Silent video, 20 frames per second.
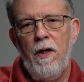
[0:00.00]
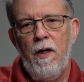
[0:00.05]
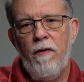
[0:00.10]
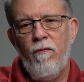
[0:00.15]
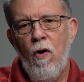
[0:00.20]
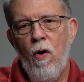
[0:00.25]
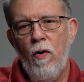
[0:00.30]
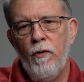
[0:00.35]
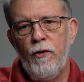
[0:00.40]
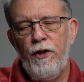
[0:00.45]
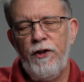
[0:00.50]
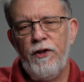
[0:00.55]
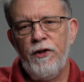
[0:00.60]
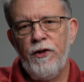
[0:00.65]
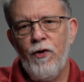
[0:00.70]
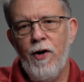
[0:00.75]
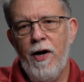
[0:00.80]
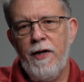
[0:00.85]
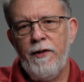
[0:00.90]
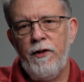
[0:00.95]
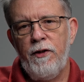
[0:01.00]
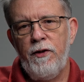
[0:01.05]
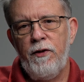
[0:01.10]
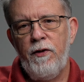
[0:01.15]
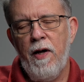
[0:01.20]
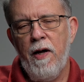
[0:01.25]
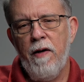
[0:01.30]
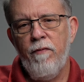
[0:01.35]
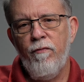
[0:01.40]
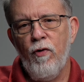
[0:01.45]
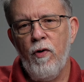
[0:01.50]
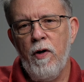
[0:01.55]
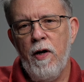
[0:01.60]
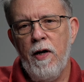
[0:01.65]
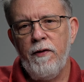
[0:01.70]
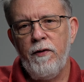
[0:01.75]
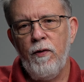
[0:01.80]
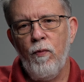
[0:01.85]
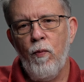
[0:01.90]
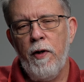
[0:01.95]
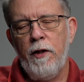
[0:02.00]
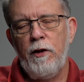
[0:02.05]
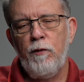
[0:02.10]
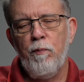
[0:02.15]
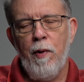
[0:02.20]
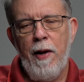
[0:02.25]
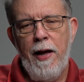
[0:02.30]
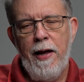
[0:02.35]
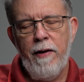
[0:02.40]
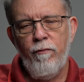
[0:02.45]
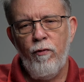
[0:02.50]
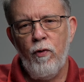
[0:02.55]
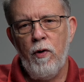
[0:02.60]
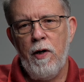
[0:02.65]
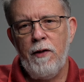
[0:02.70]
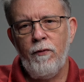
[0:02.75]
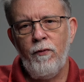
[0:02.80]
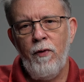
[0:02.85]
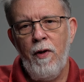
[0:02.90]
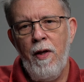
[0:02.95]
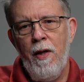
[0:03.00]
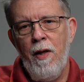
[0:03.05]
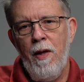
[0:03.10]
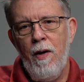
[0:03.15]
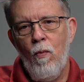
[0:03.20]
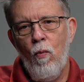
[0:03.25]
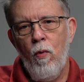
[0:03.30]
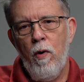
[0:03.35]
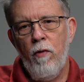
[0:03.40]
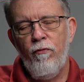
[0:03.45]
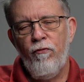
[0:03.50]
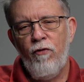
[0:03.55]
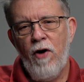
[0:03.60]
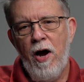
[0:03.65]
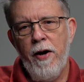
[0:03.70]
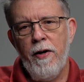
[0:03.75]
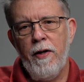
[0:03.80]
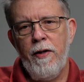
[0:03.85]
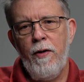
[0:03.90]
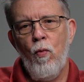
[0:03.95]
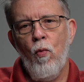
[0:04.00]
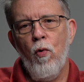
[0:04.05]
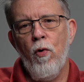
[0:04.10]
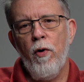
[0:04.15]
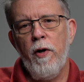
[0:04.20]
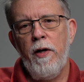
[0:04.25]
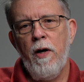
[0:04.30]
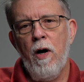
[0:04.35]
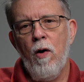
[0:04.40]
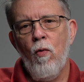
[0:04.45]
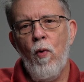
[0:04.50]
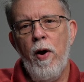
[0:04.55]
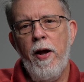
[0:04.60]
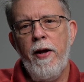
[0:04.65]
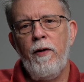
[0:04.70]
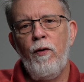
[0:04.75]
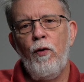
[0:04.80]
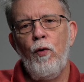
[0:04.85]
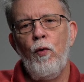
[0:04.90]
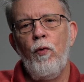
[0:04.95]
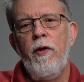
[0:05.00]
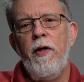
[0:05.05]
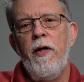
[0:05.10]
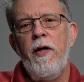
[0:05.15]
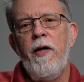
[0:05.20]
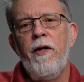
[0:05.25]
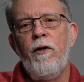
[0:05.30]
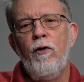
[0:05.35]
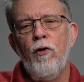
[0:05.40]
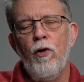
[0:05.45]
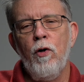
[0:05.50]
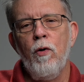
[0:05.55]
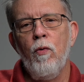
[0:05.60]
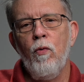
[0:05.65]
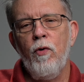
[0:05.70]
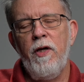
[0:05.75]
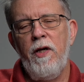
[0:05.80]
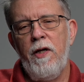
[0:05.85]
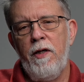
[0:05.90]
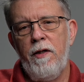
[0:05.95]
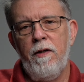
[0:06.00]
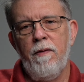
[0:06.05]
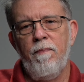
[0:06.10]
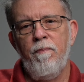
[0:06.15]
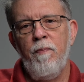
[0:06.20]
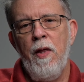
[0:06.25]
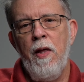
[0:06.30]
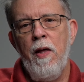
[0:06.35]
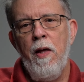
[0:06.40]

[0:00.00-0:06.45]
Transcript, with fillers: of all Jesus Christ has done for us and what he's planned for us, we're finally working our way to the eternal kingdom.